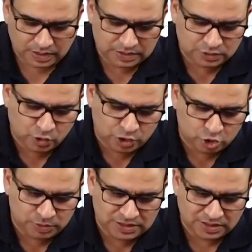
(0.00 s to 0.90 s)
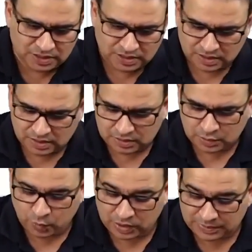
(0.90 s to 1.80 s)
is going to be the
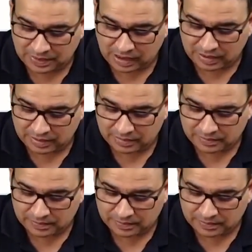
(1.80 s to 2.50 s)
vertebral artery.